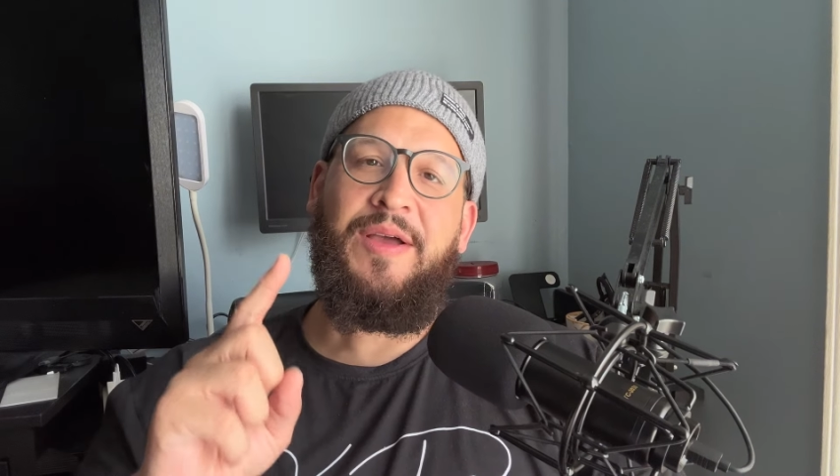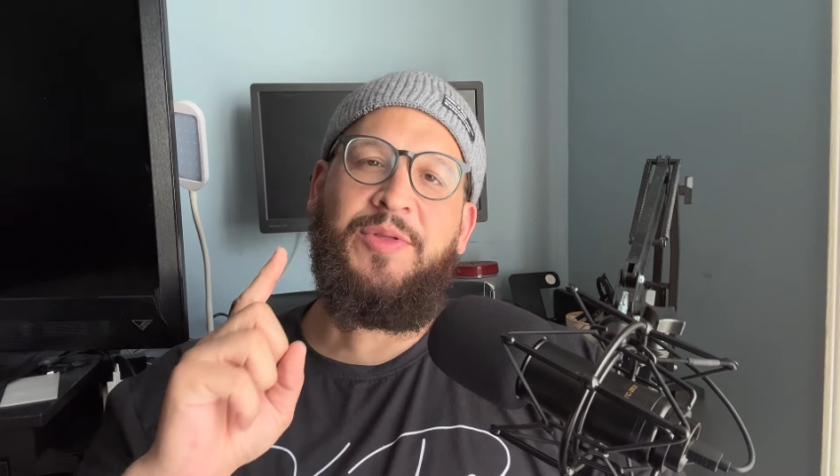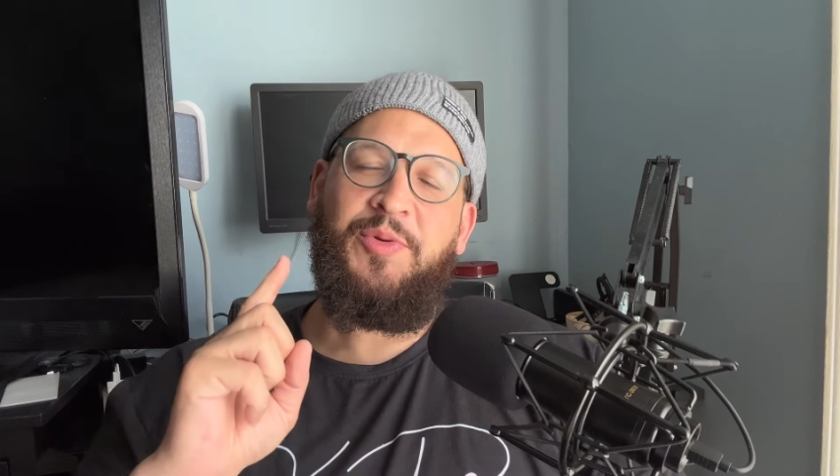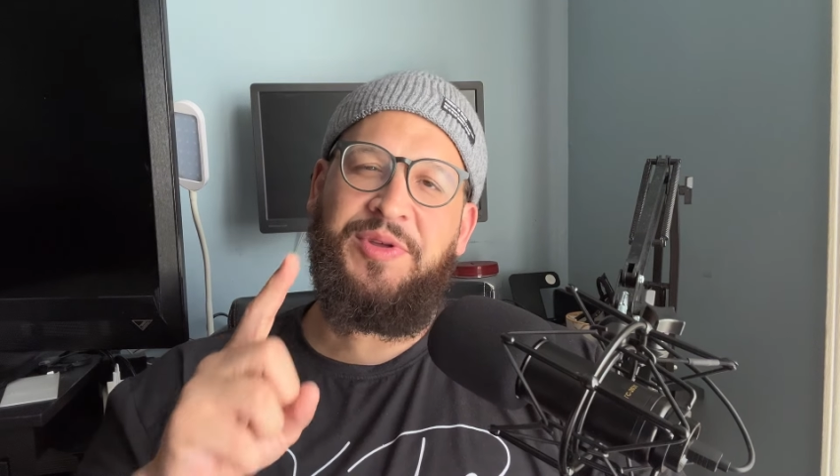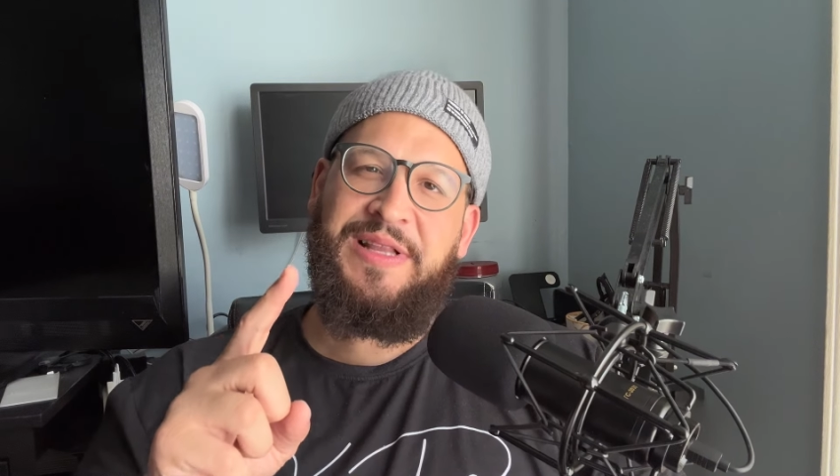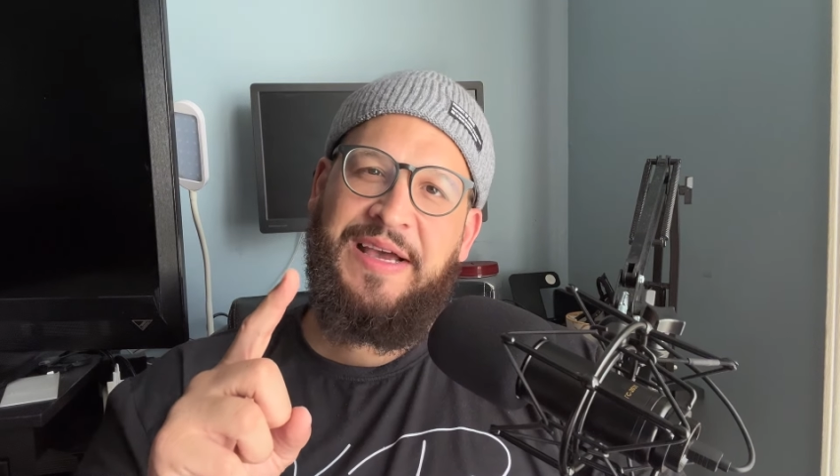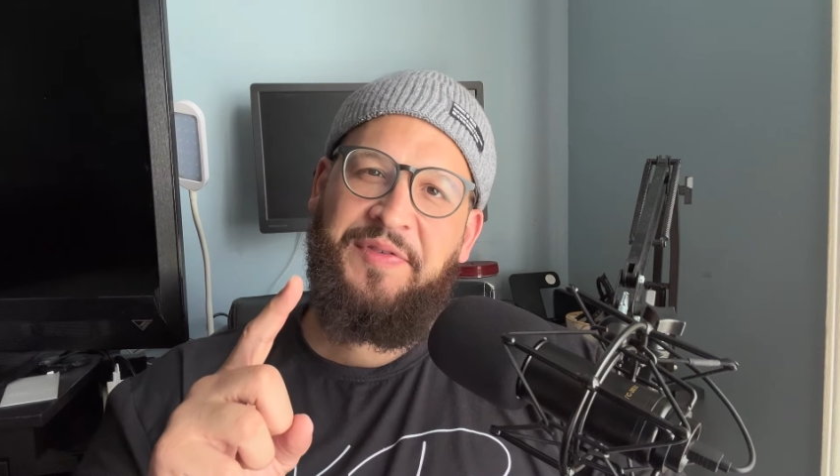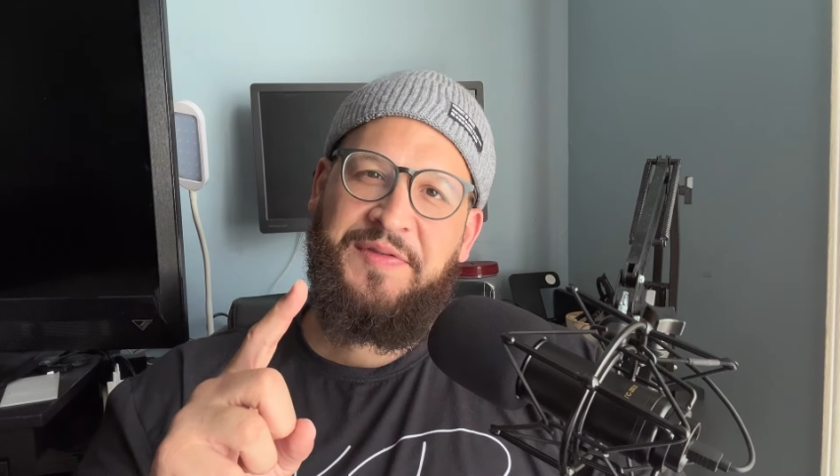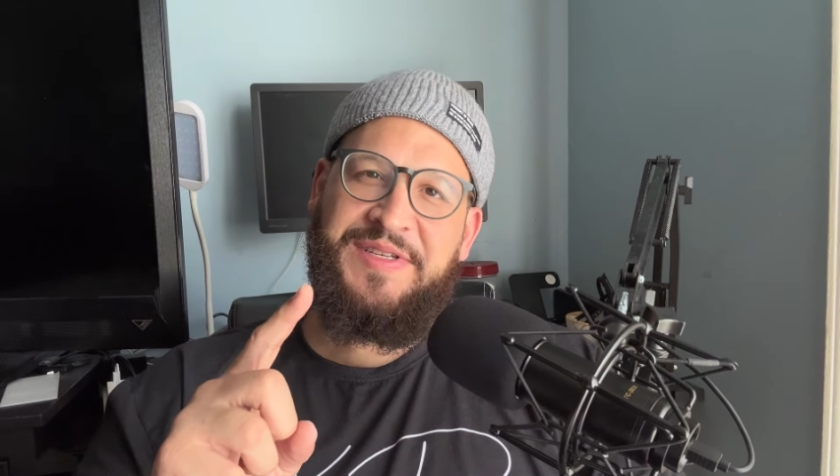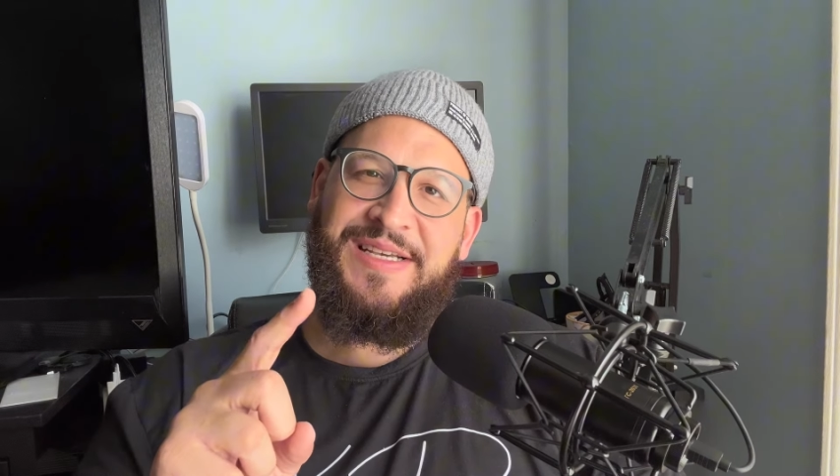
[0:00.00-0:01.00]
through the life
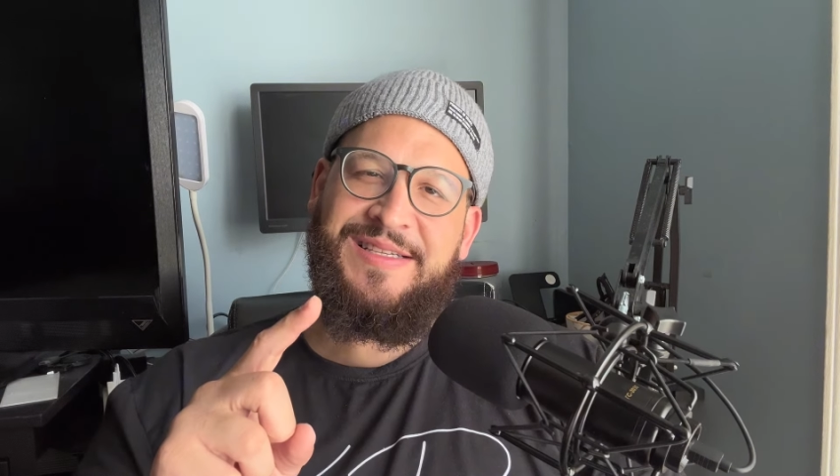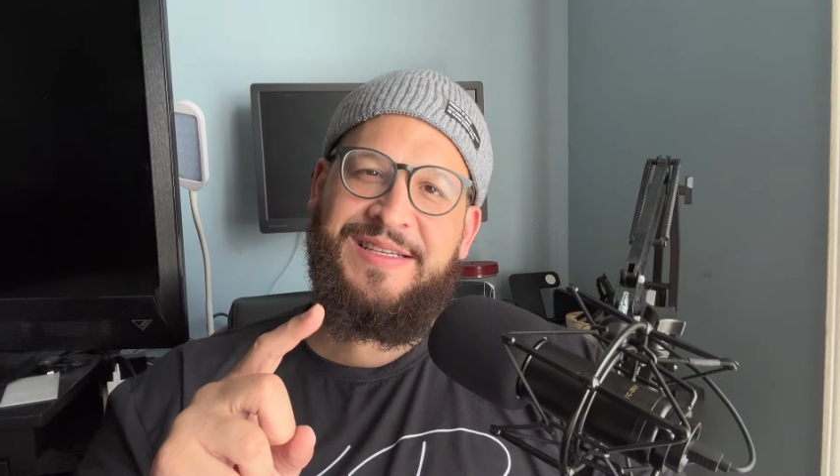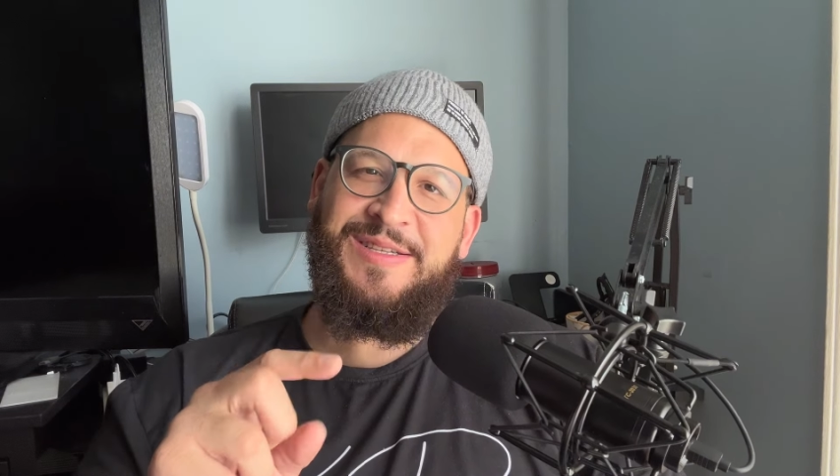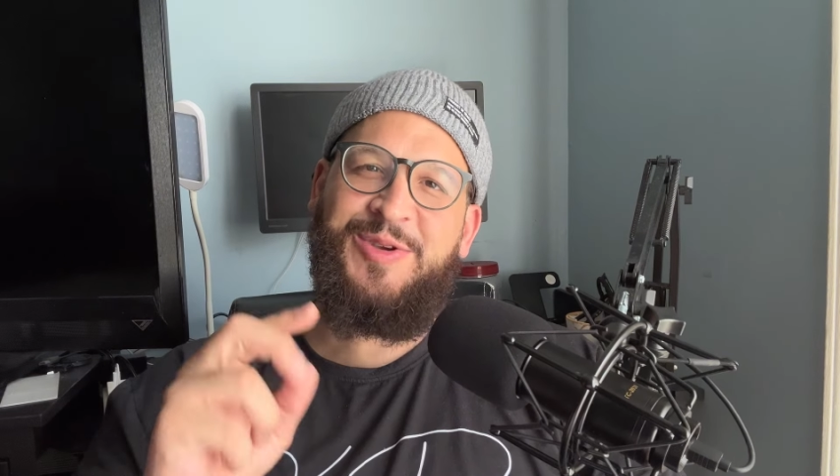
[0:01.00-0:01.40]
of Jesus.